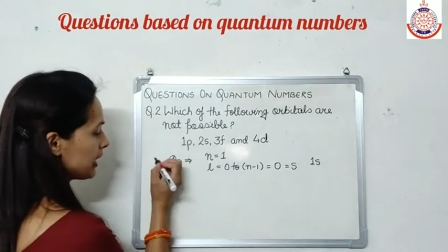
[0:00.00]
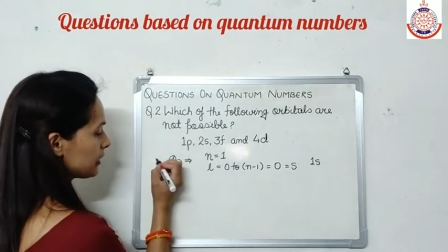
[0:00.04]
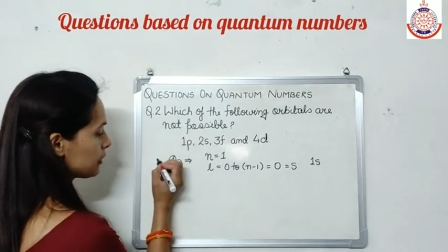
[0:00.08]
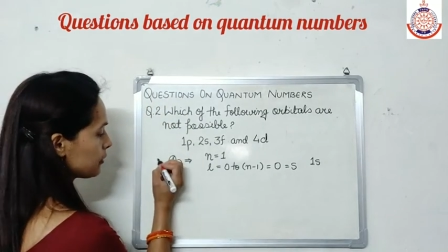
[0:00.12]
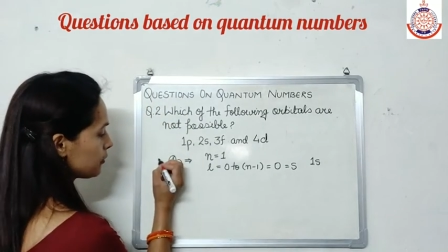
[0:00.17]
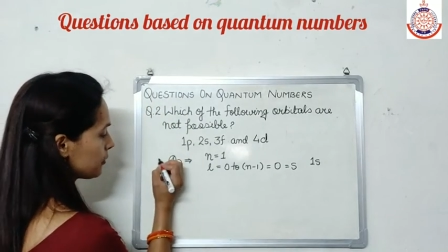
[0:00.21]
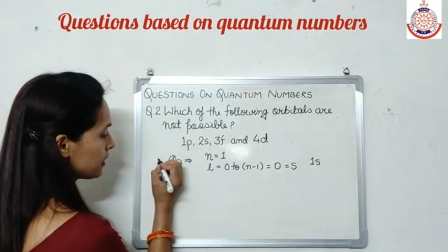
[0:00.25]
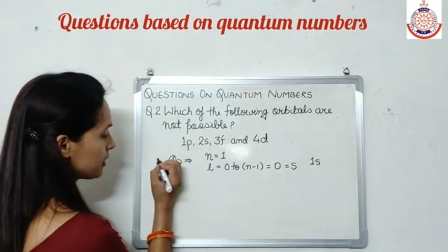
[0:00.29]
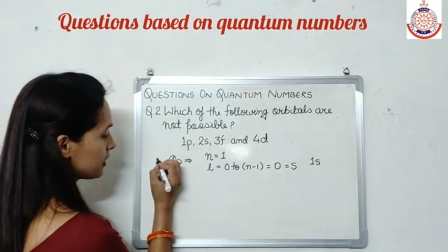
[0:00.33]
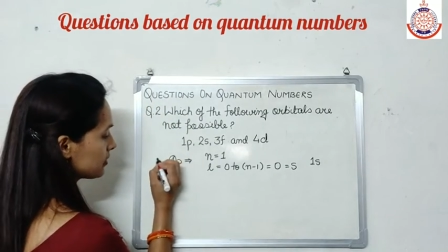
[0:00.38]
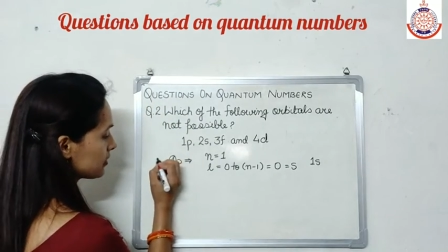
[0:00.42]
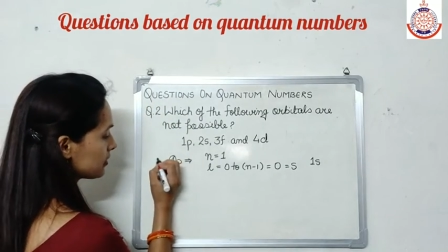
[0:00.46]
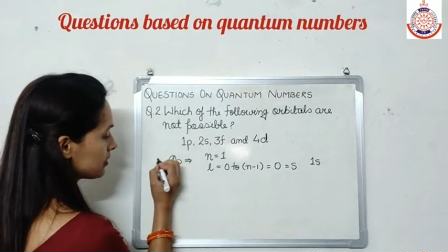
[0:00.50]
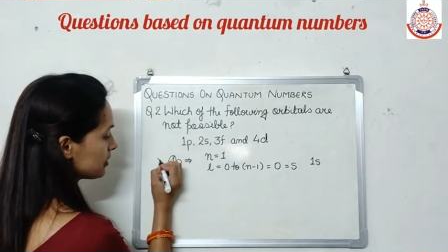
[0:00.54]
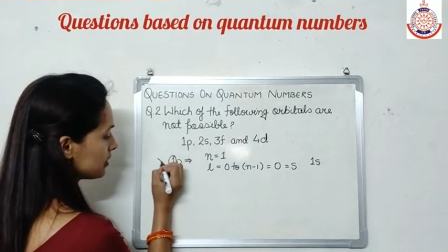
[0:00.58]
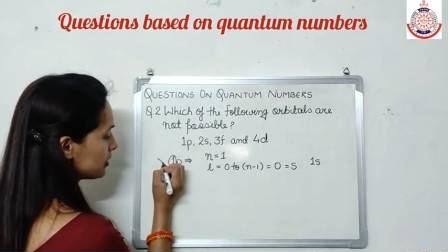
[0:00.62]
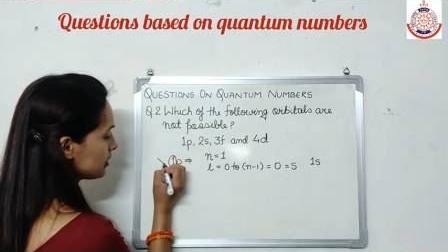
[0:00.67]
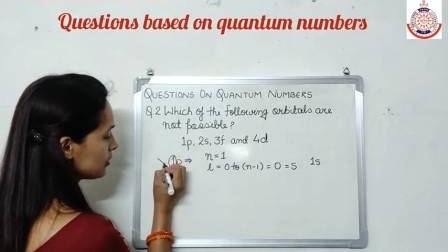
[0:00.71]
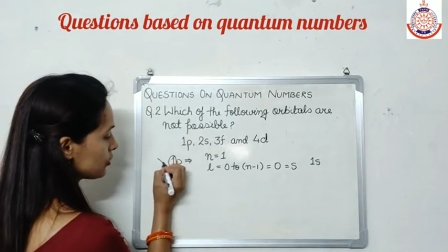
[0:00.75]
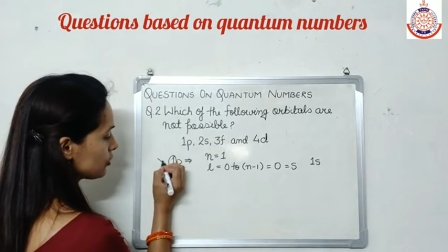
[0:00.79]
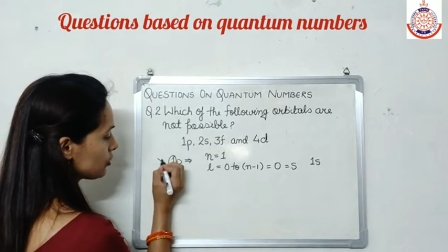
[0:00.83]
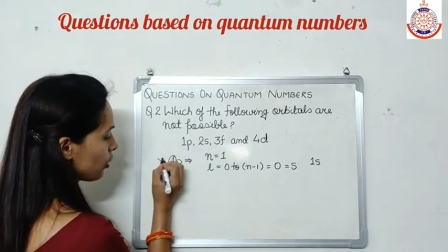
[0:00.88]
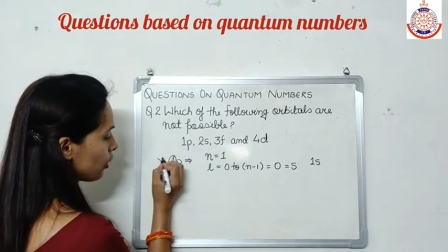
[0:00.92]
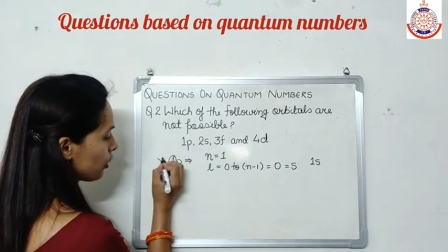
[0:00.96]
It means
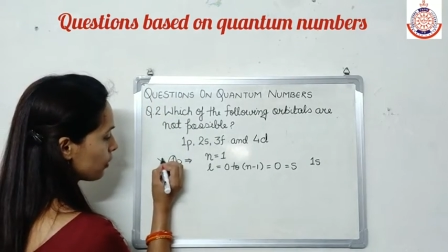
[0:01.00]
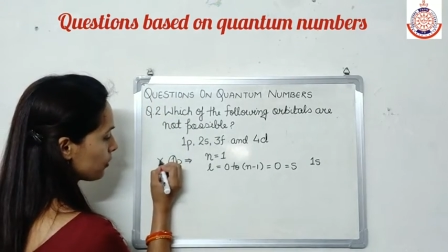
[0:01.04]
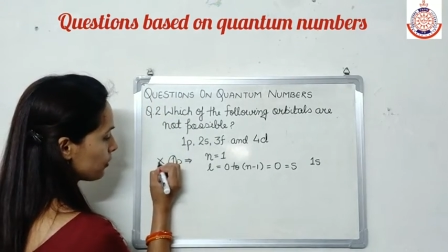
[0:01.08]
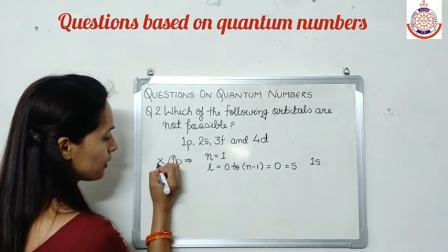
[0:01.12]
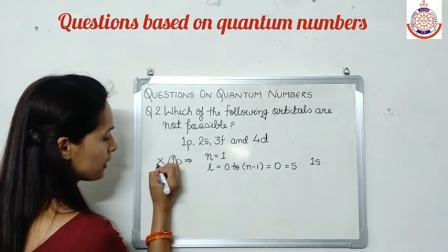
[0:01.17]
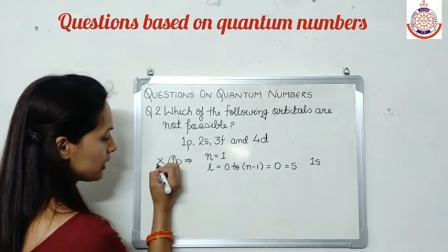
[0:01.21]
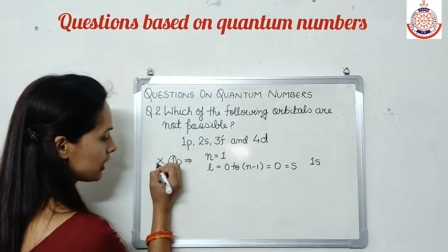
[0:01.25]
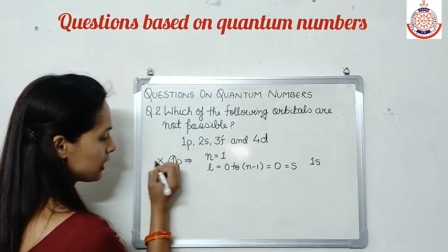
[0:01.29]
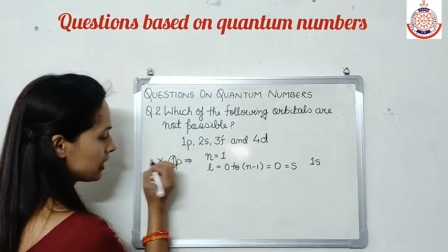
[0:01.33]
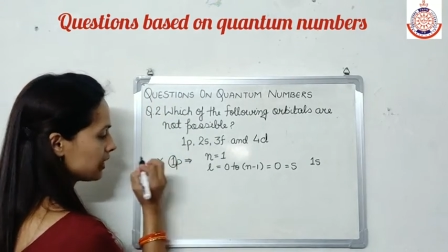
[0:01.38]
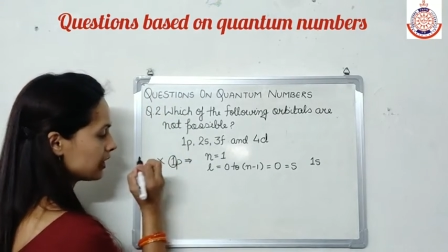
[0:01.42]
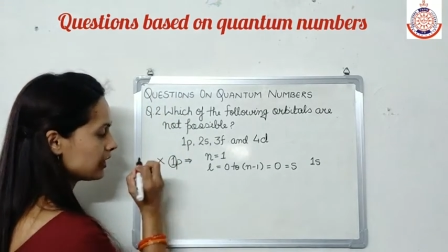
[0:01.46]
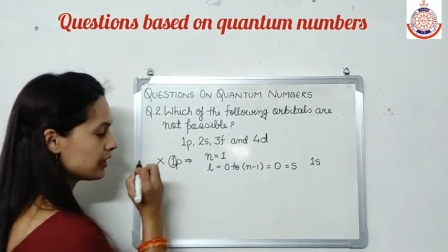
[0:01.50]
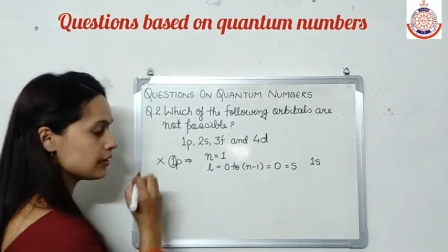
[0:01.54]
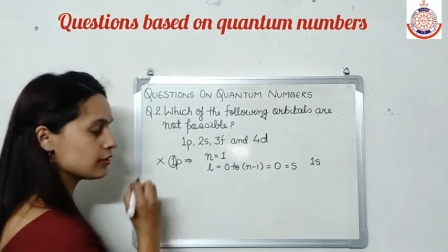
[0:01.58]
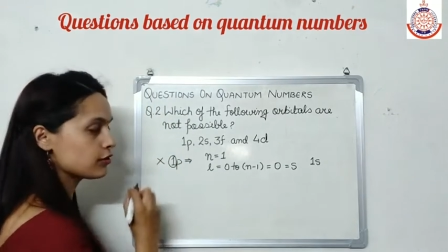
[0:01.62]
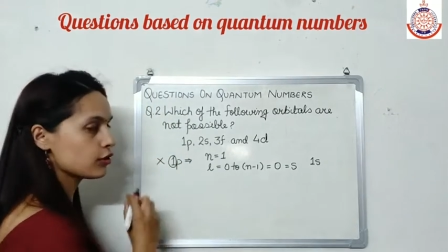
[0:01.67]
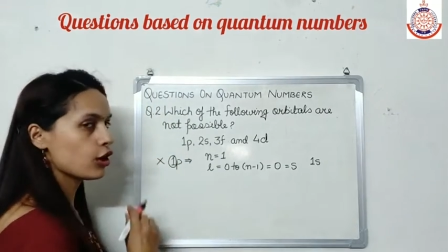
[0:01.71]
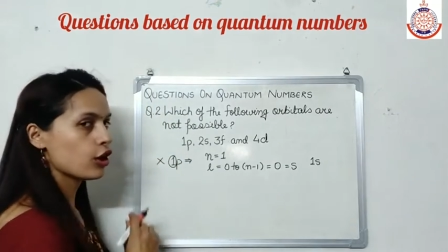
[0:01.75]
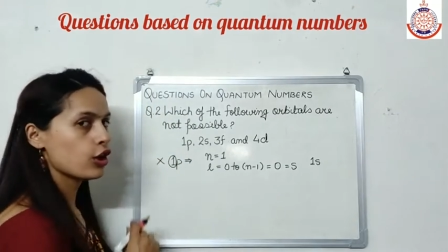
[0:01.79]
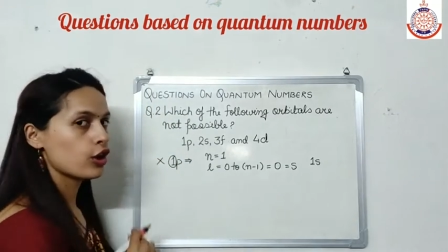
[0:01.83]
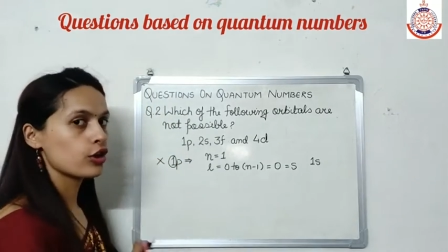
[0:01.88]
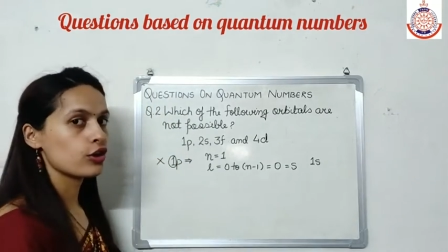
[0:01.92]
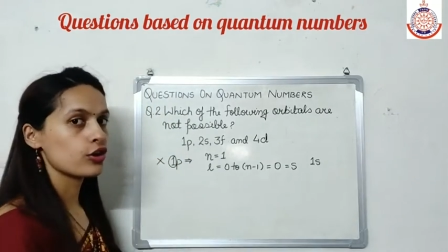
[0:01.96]
this orbital
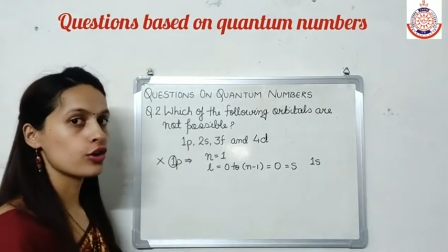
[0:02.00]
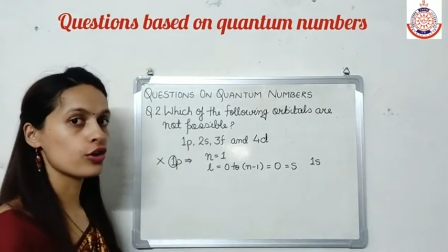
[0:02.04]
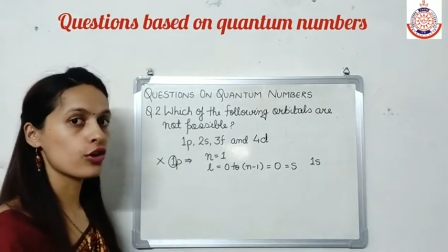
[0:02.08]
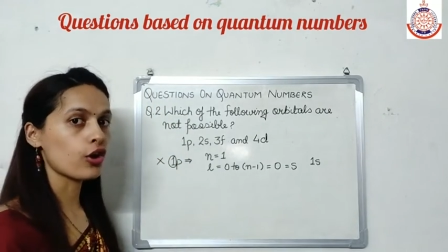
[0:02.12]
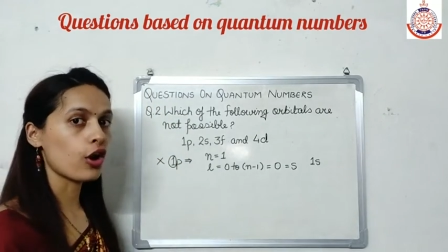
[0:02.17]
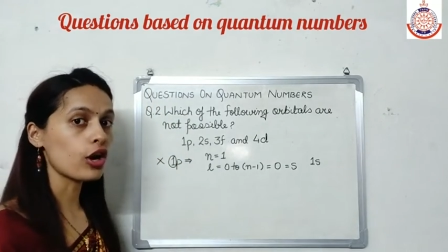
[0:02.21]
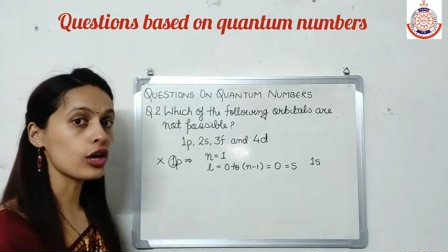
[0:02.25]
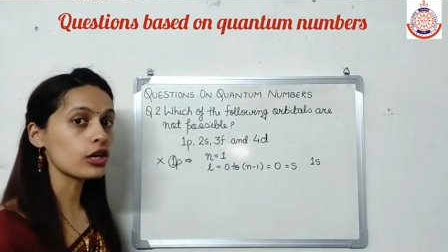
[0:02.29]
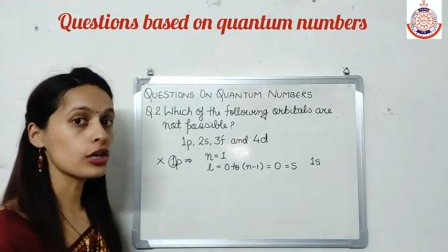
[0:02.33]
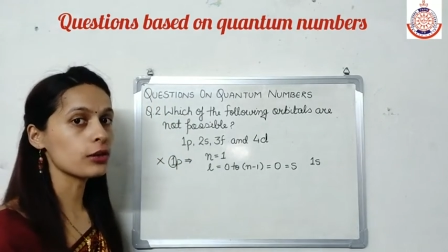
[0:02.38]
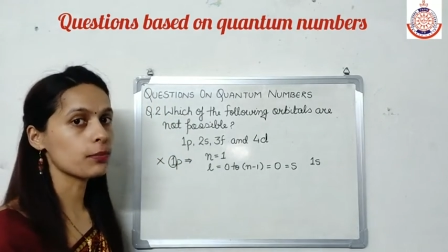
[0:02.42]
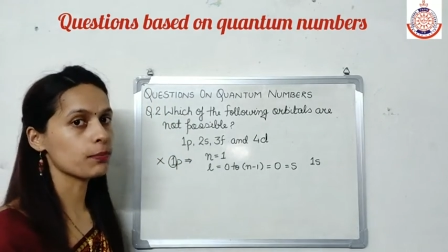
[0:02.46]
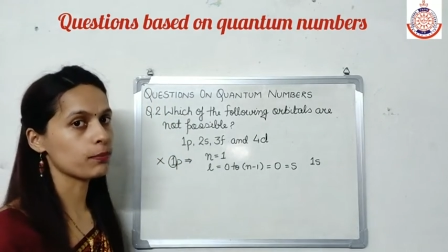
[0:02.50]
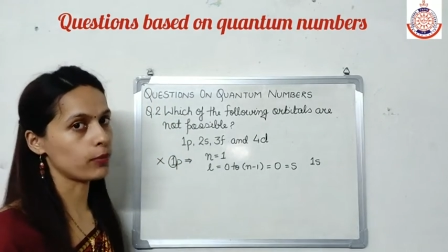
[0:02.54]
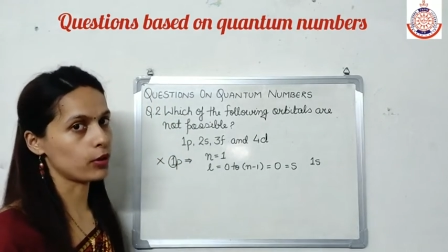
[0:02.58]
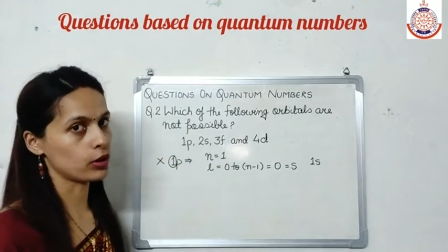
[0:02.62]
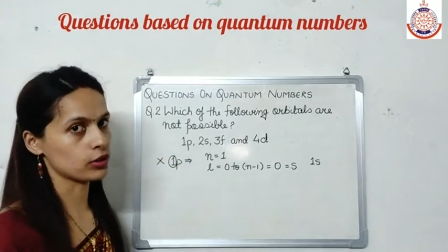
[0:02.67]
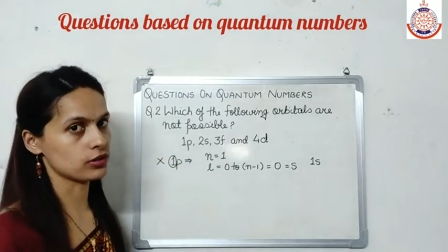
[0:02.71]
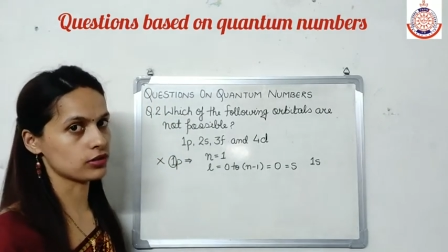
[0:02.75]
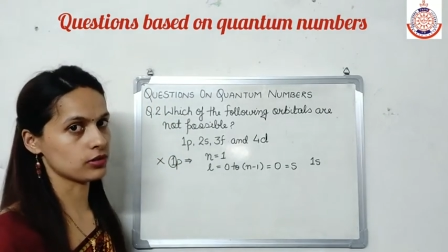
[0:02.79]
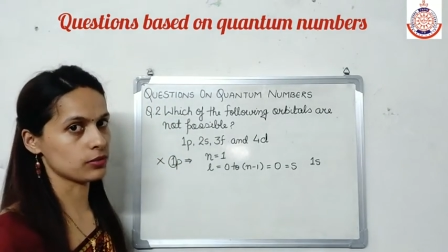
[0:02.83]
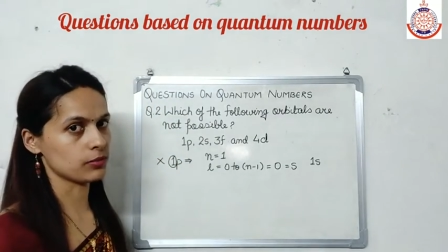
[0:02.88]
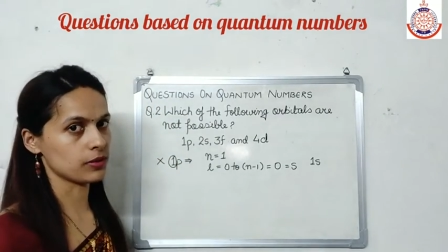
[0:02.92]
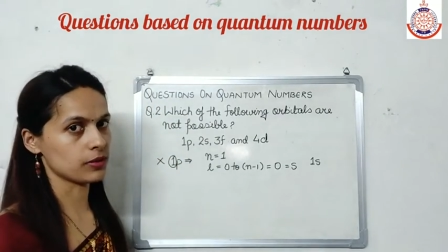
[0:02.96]
is not
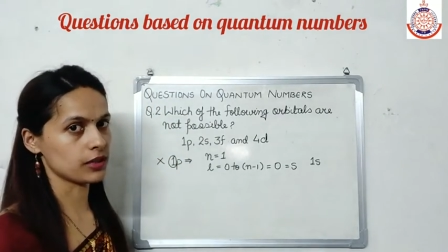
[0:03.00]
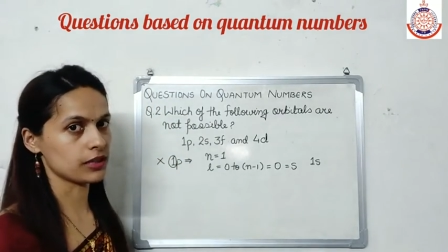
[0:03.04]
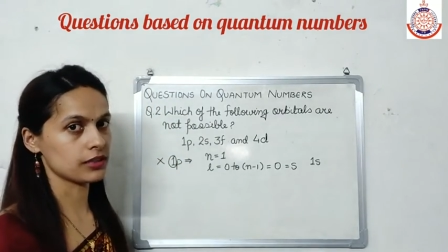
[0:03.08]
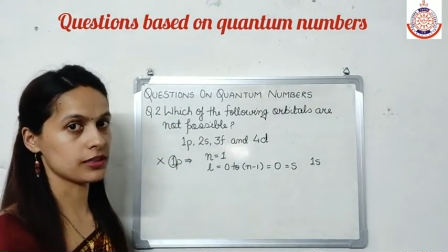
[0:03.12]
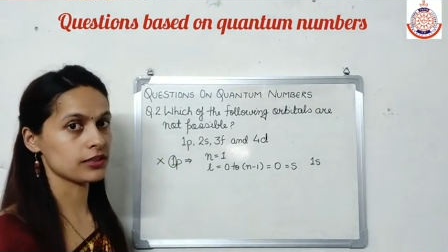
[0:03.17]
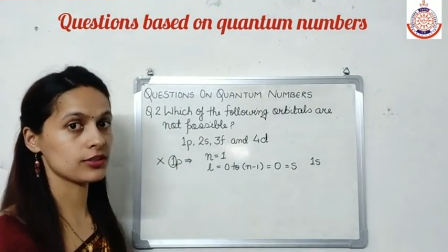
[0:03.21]
possible.